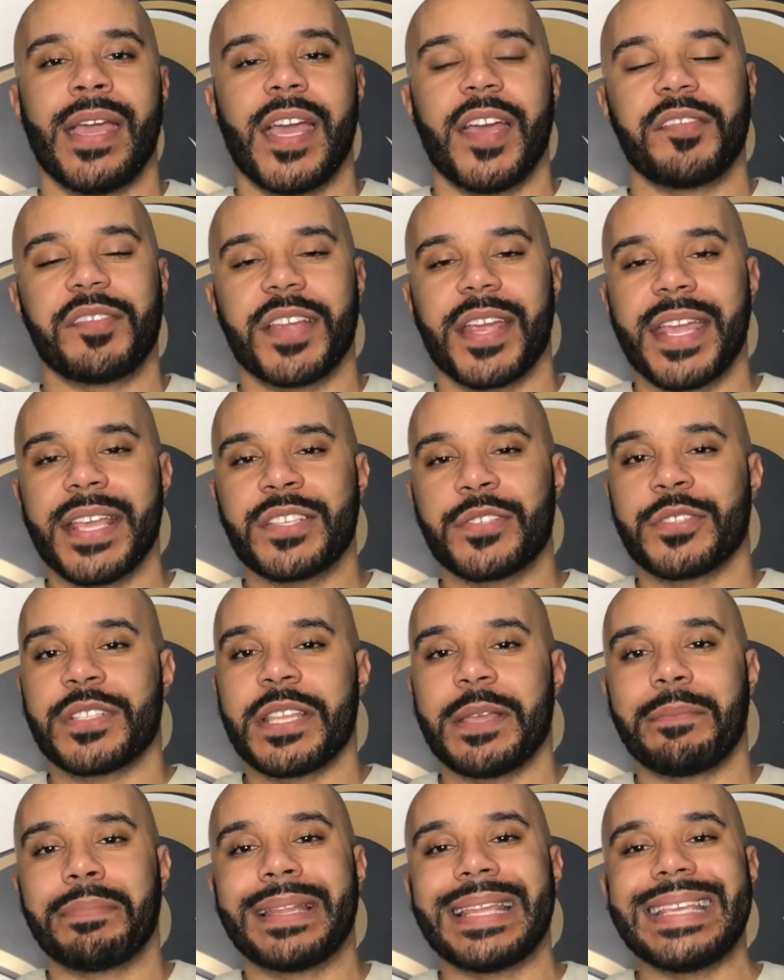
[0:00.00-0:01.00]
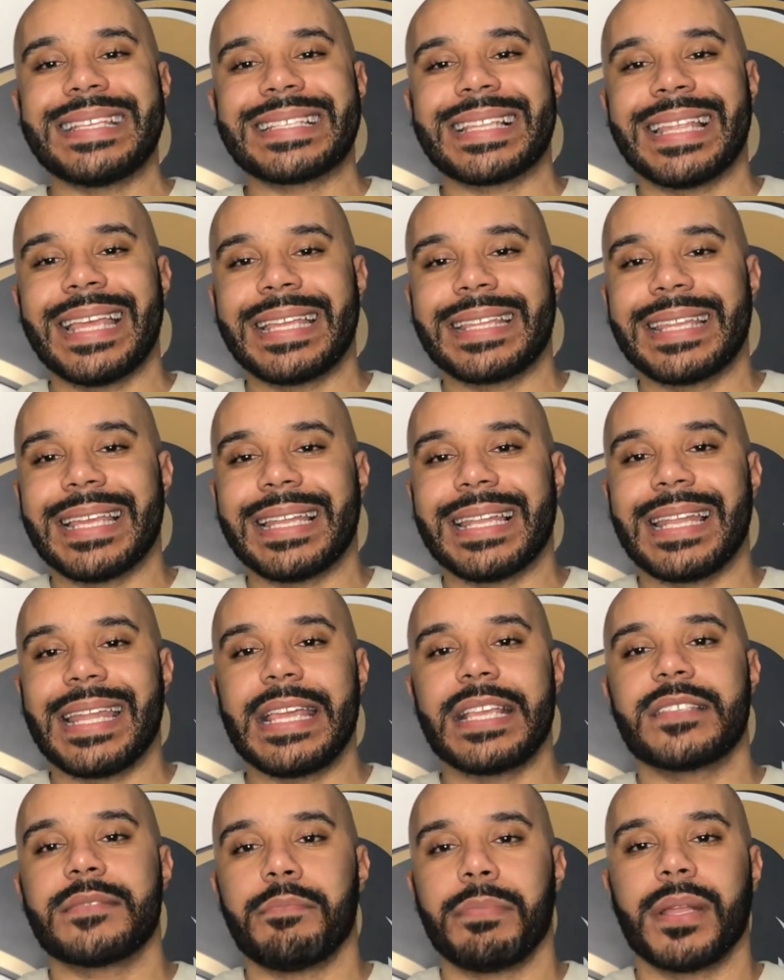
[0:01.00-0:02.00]
If you're interested, please click the
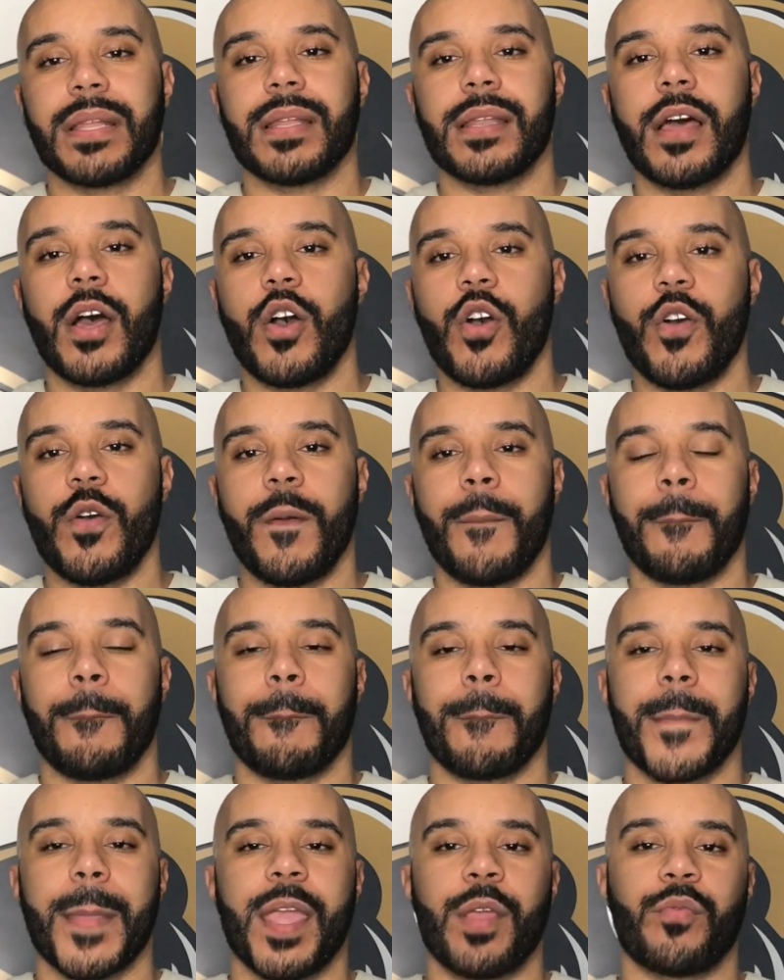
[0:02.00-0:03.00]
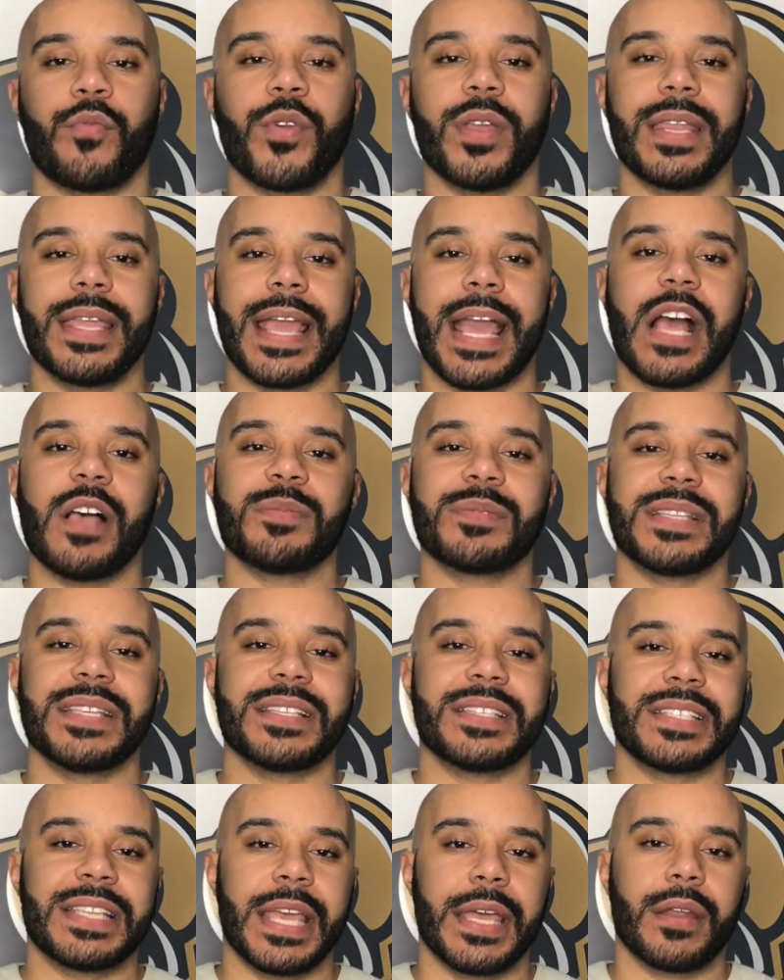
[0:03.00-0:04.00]
links below. It really helps
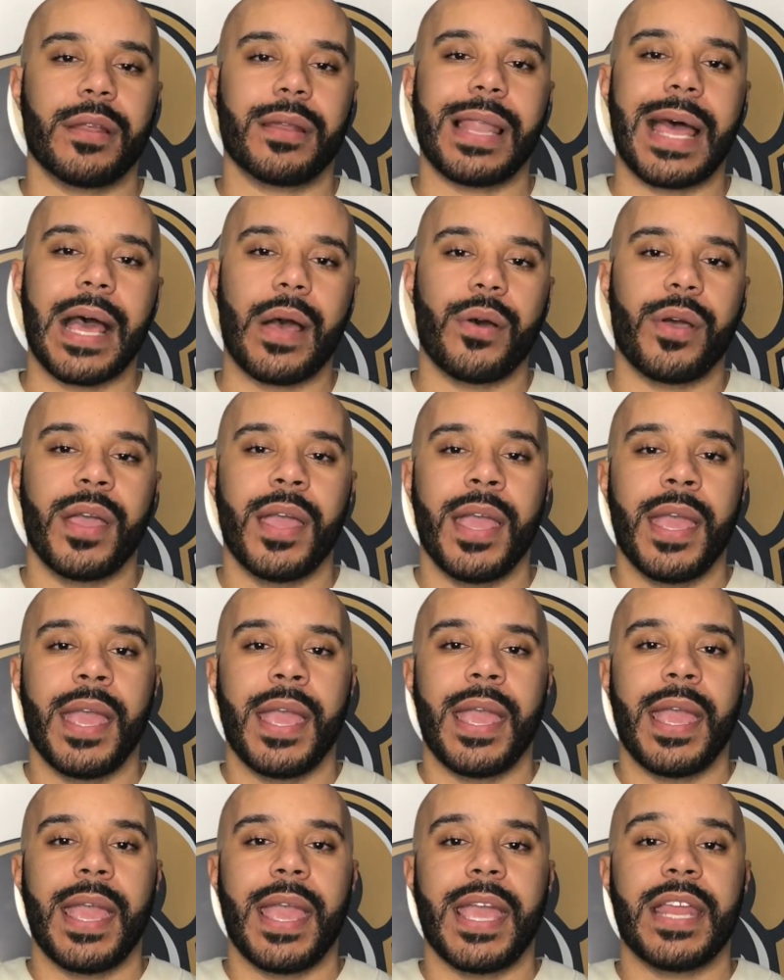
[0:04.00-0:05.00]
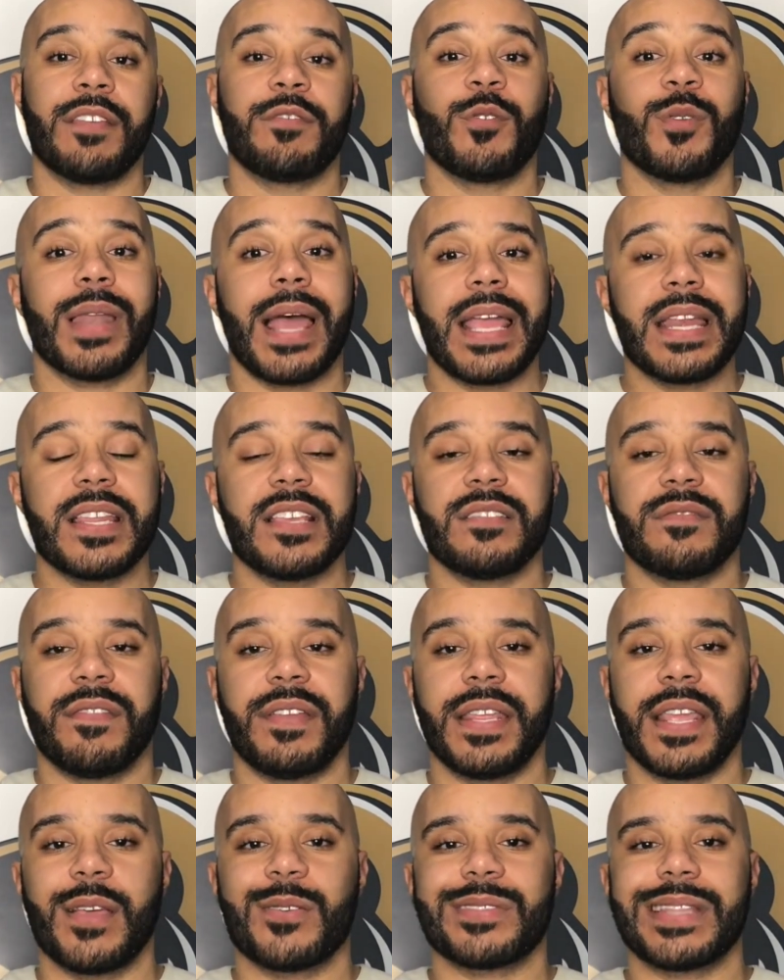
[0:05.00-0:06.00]
this channel out. And if you like these
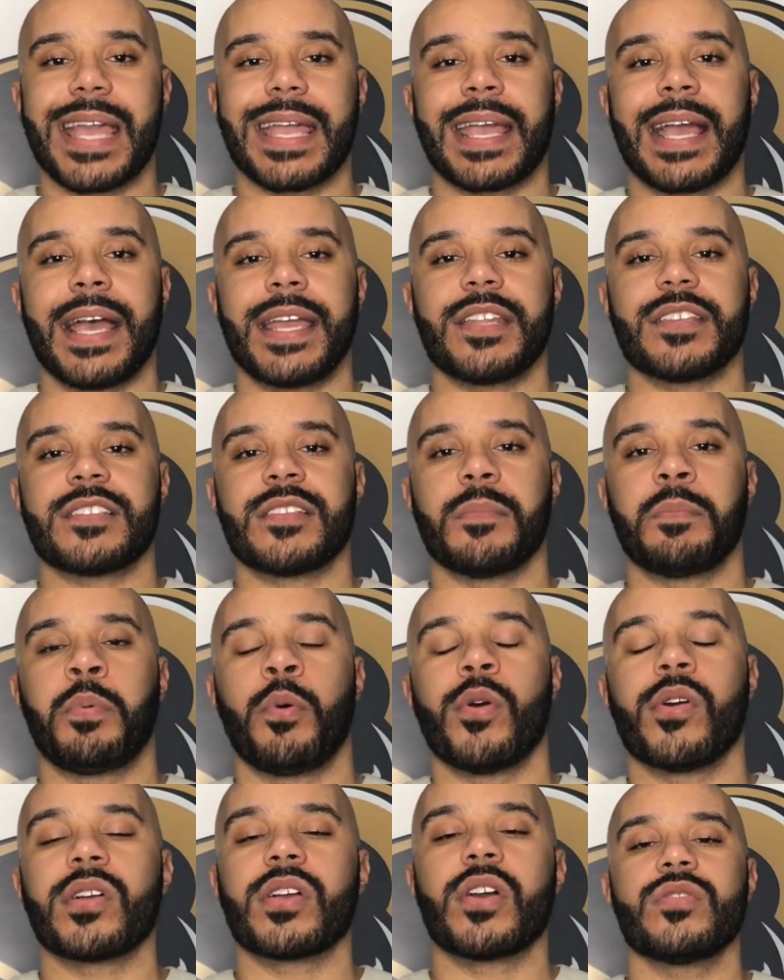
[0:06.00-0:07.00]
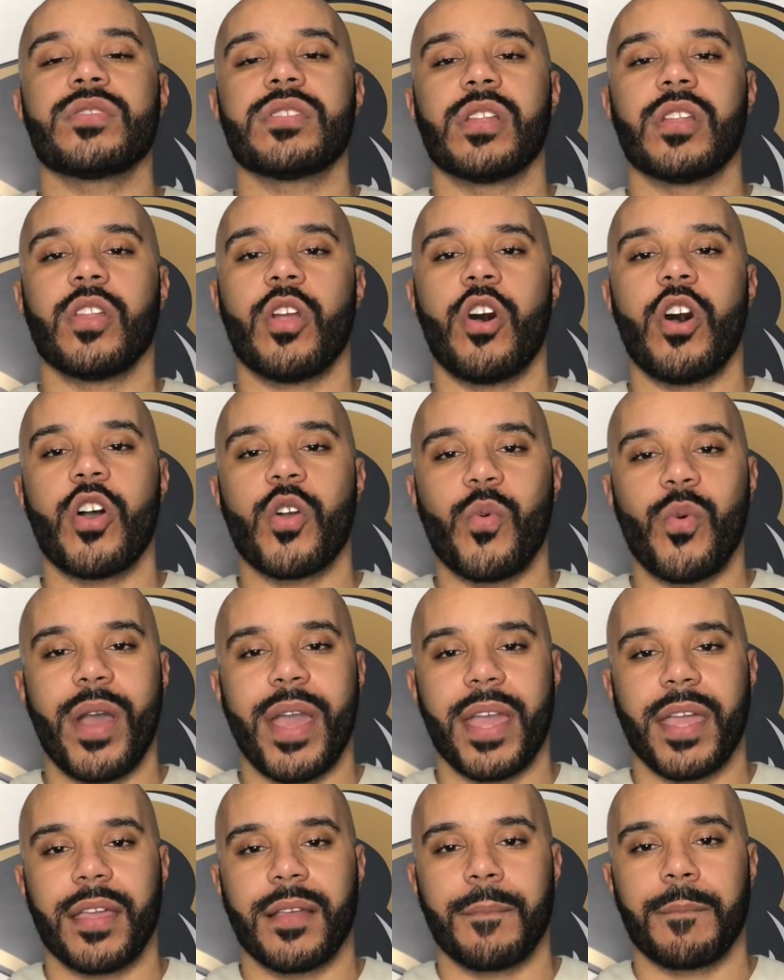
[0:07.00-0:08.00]
videos, that kind of support a long
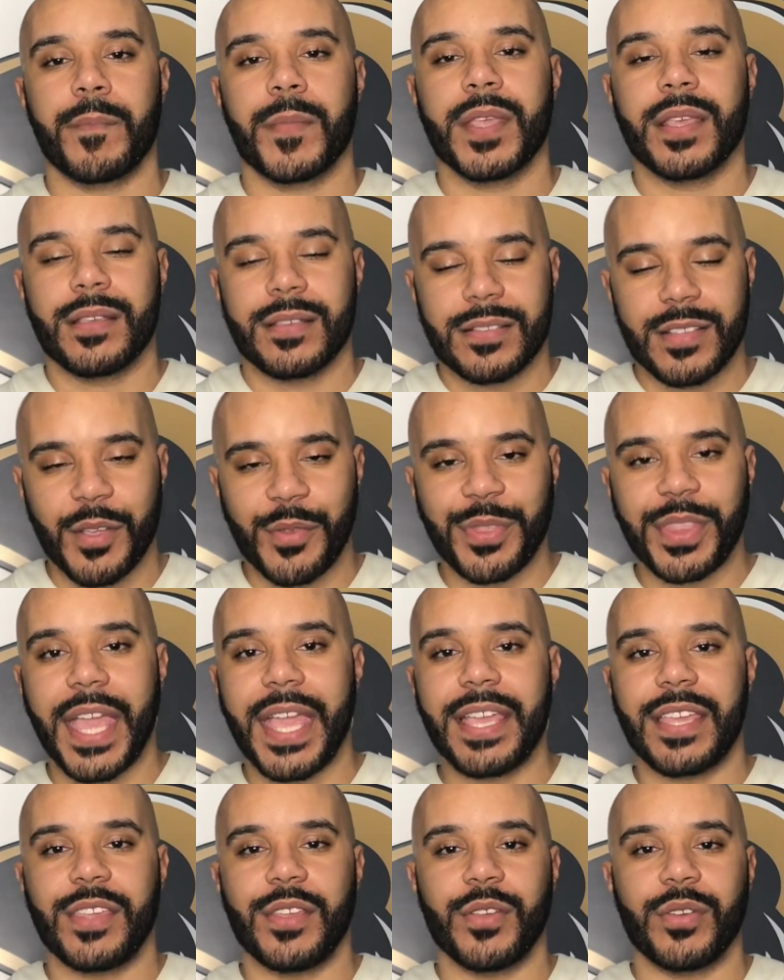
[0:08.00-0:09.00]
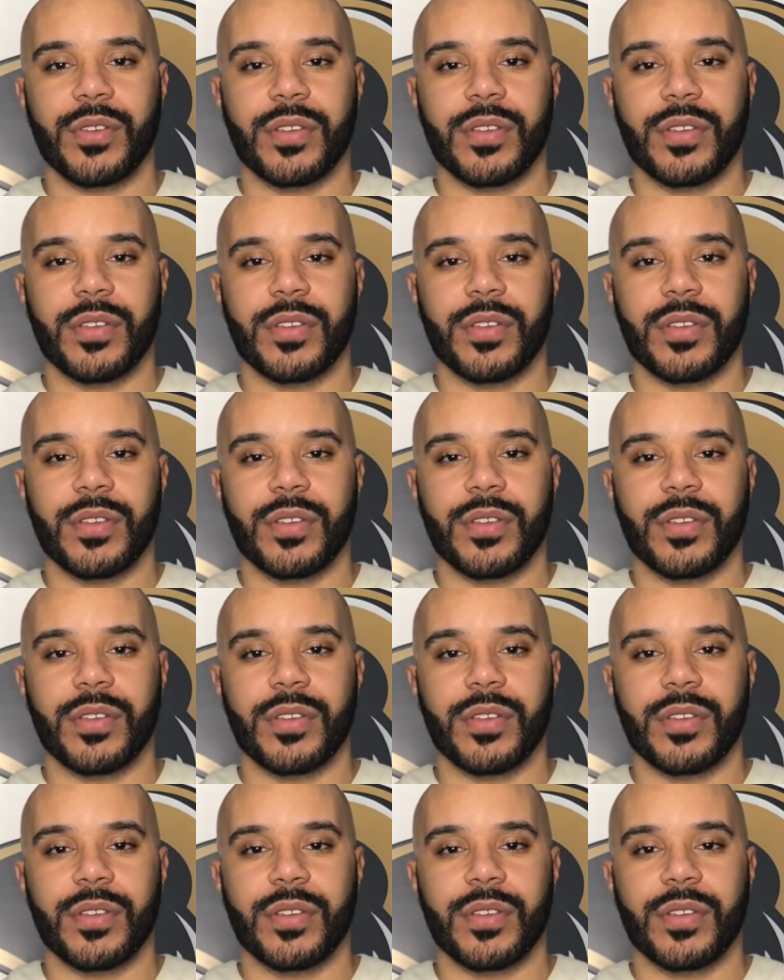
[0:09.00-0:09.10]
way. So thank you.